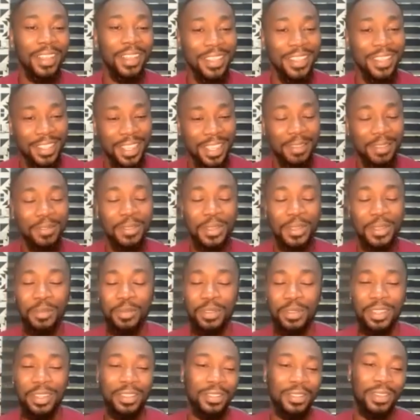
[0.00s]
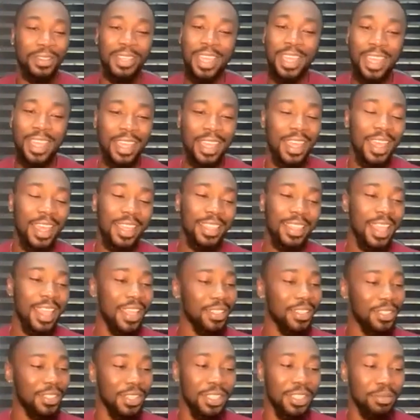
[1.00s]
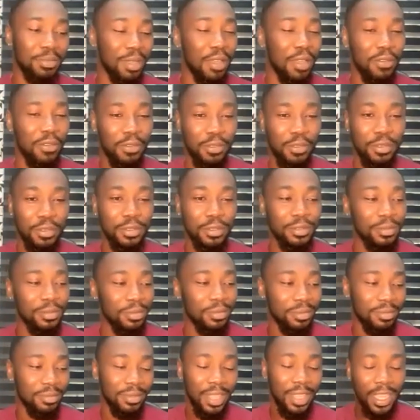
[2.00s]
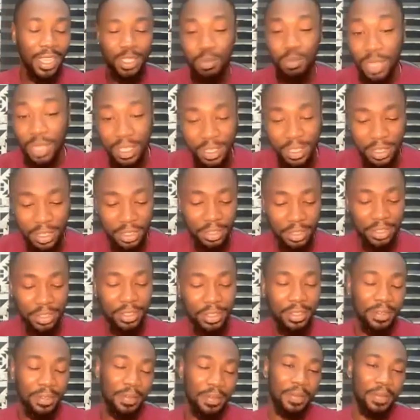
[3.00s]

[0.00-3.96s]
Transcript: the same topic. So yeah, that's just my full explanation.